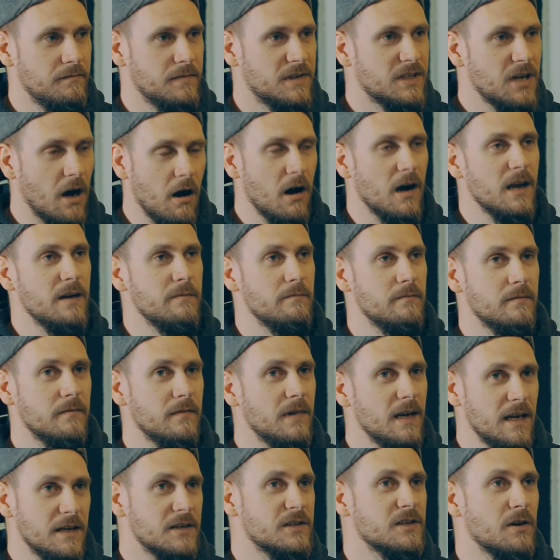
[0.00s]

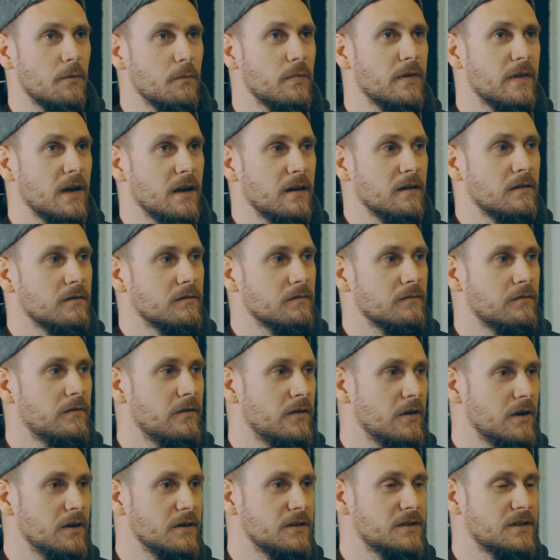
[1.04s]
time is something
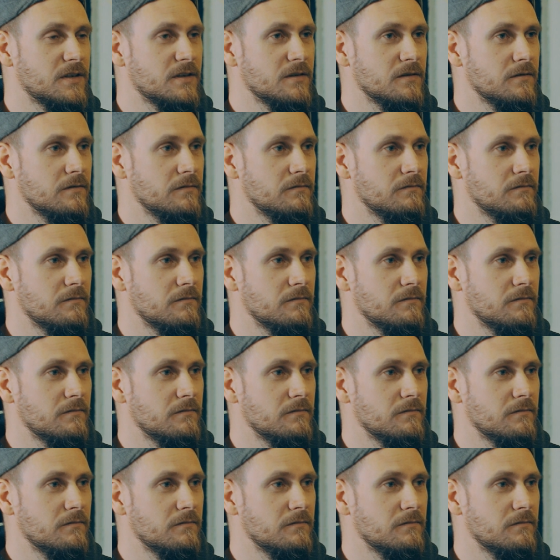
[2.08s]
that